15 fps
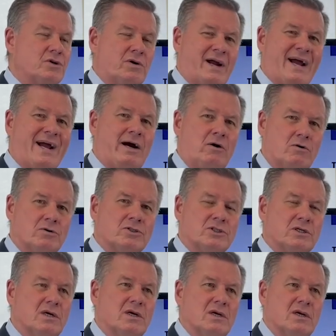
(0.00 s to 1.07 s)
your
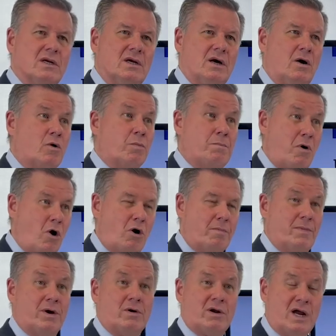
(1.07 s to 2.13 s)
house or
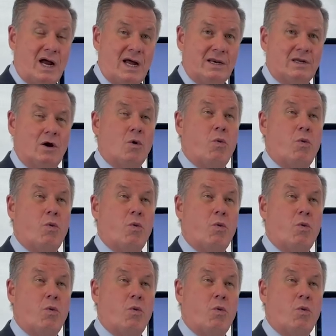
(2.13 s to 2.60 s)
apartment or condo,